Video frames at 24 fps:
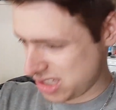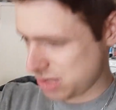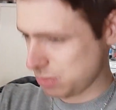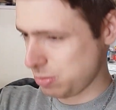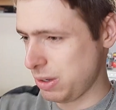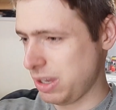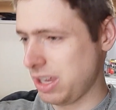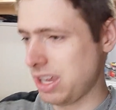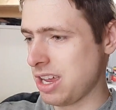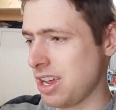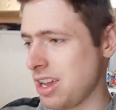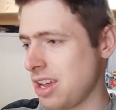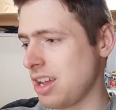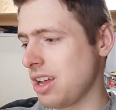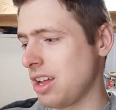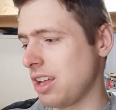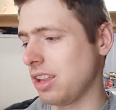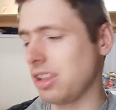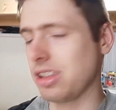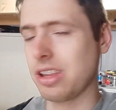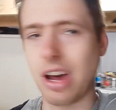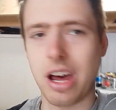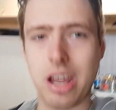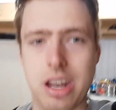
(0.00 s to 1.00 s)
to be
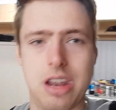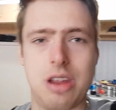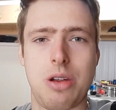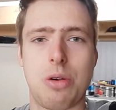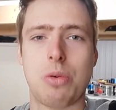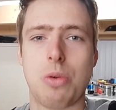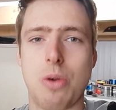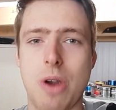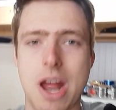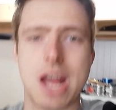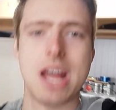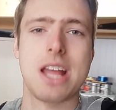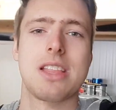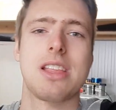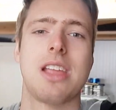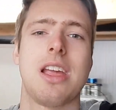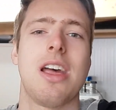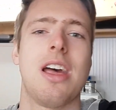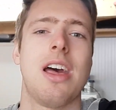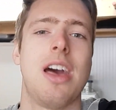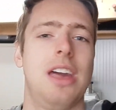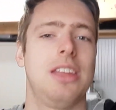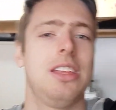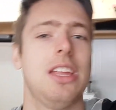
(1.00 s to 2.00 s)
done right,
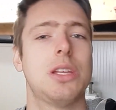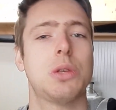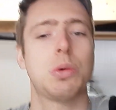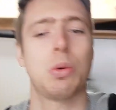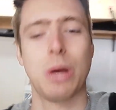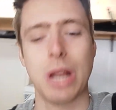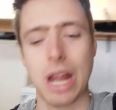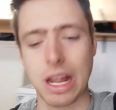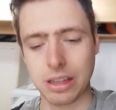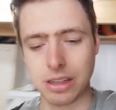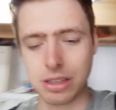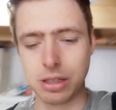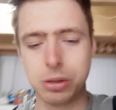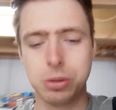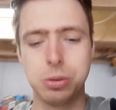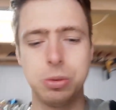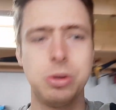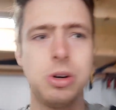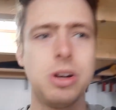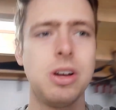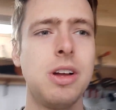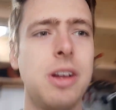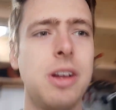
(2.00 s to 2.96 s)
and that's what I do.